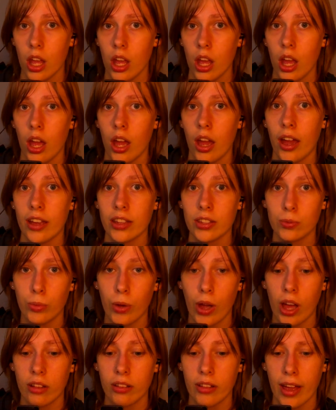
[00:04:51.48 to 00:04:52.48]
as
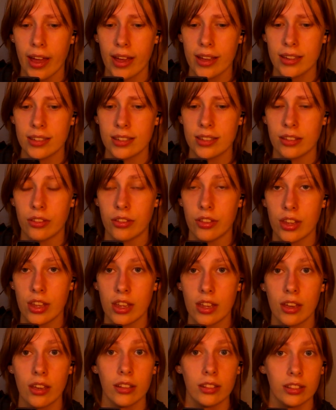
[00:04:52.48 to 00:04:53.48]
well as the
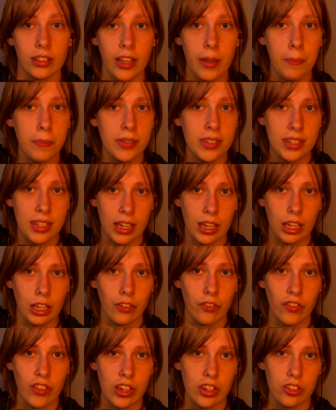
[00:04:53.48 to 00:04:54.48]
lip sync
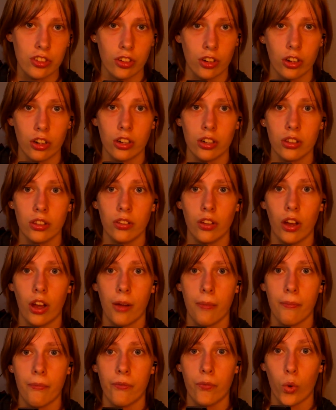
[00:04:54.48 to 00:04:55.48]
feature
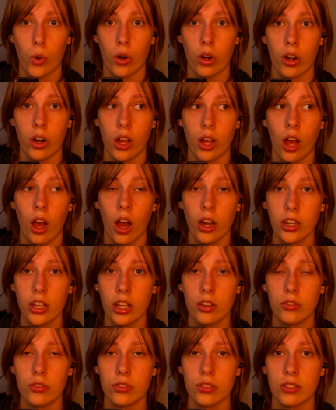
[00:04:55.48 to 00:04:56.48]
for
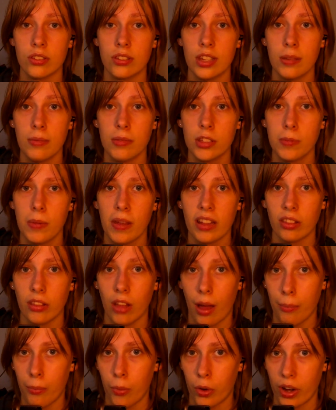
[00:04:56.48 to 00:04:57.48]
audios seems to be a
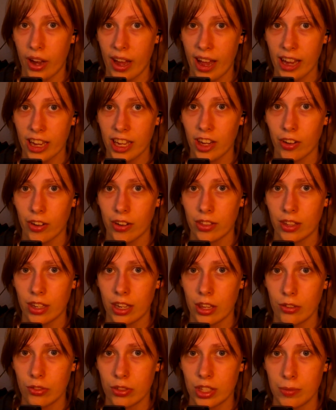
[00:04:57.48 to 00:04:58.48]
lot more accurate than it
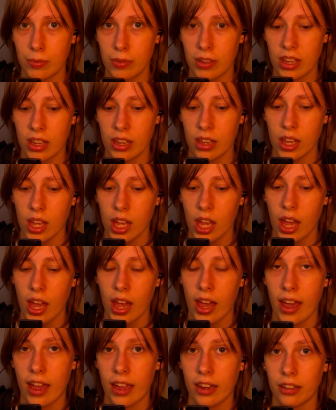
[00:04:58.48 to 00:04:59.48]
used to be,
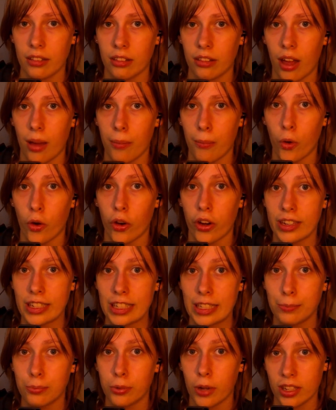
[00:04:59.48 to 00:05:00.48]
and a lot more
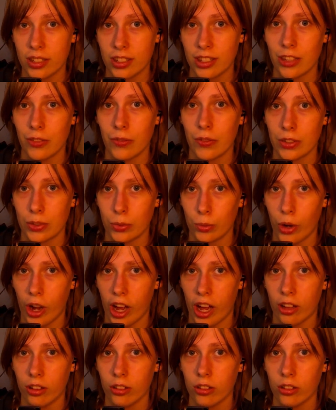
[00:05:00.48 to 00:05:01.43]
expressive as well.